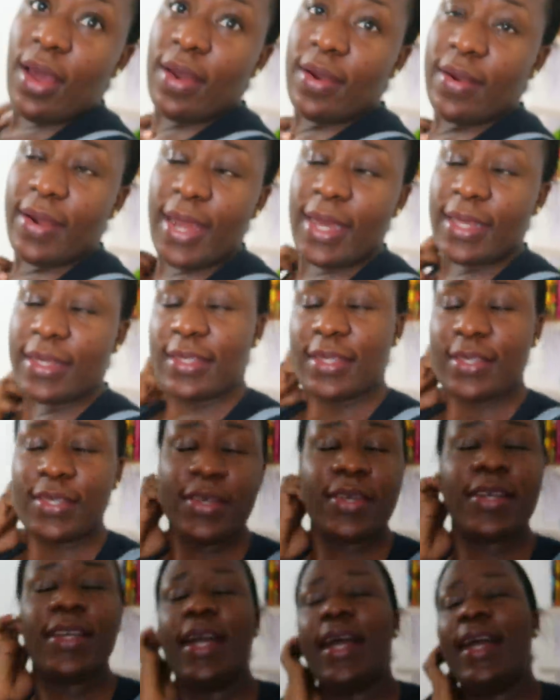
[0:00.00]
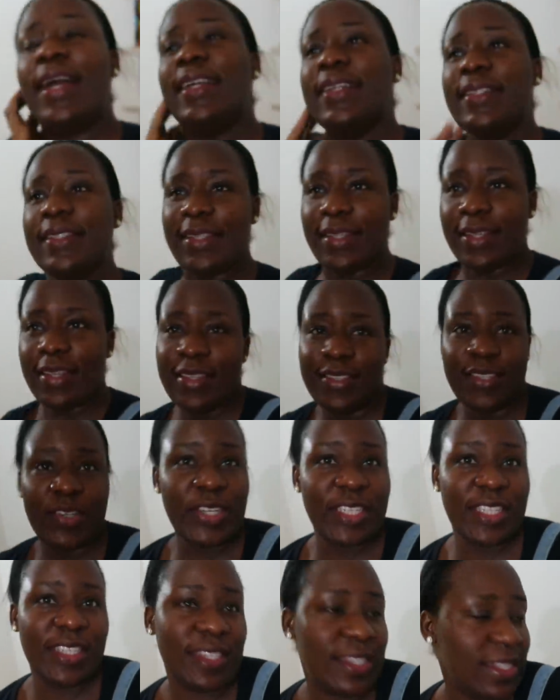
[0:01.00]
All right, so guys, it's
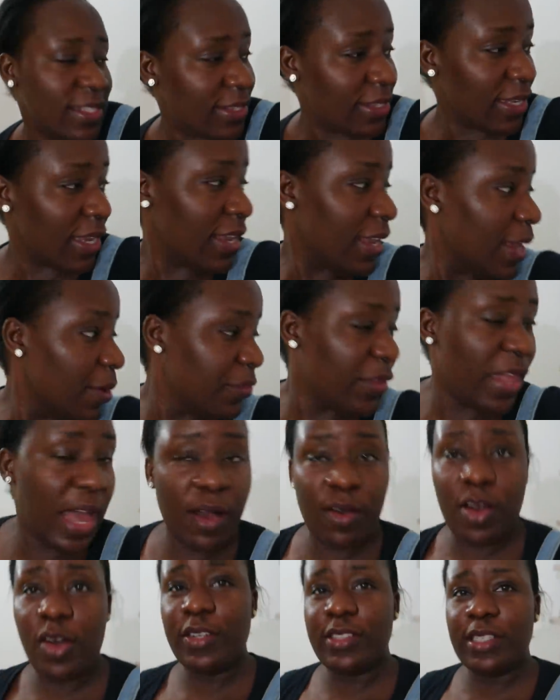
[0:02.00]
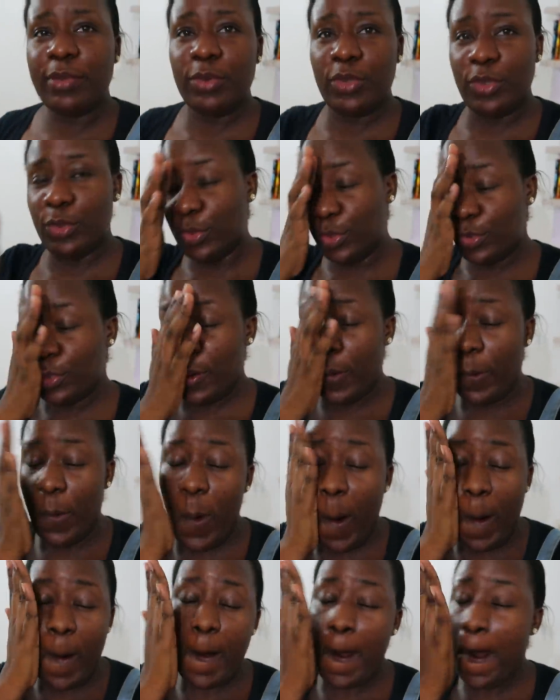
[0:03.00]
already 6 a.m. now. I was able to do some
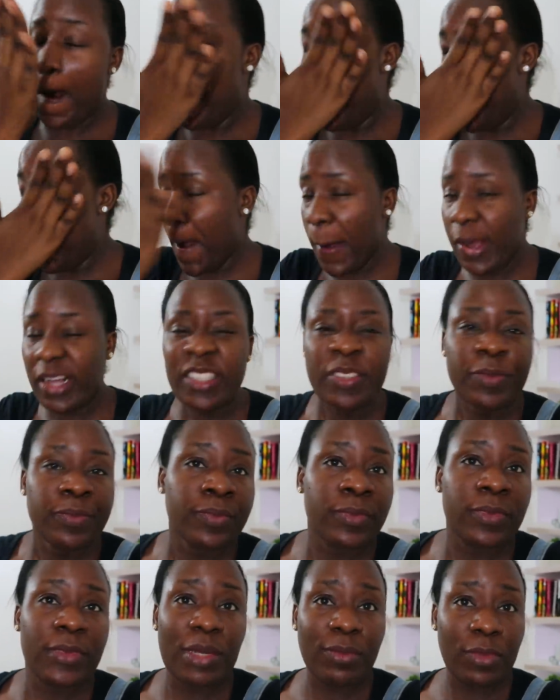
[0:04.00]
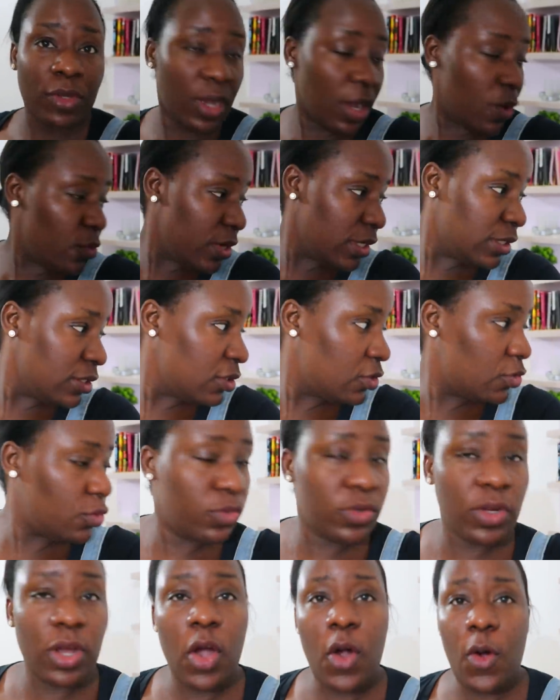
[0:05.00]
work. Let me go and wake these
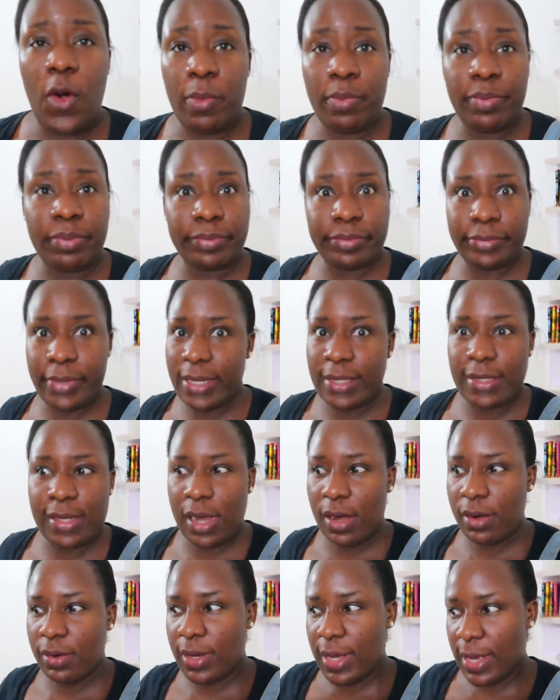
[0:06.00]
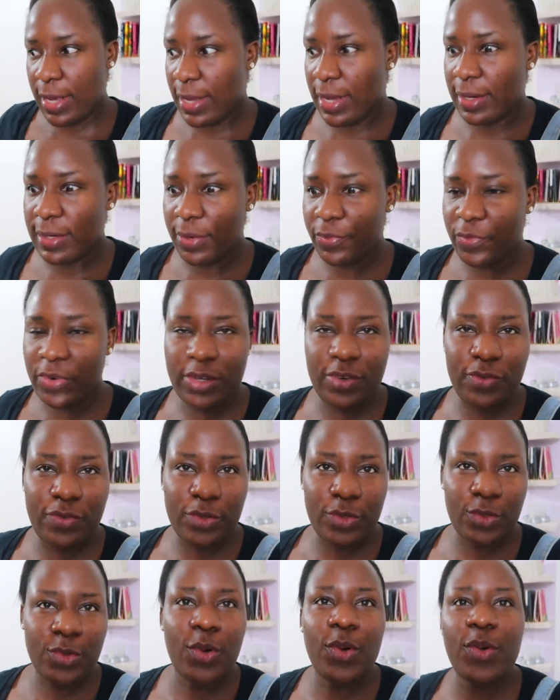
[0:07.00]
children up right now and get them ready
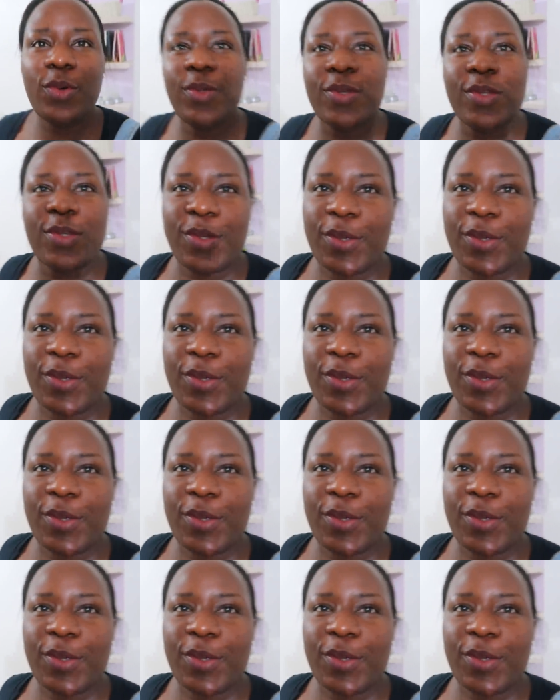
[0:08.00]
for school.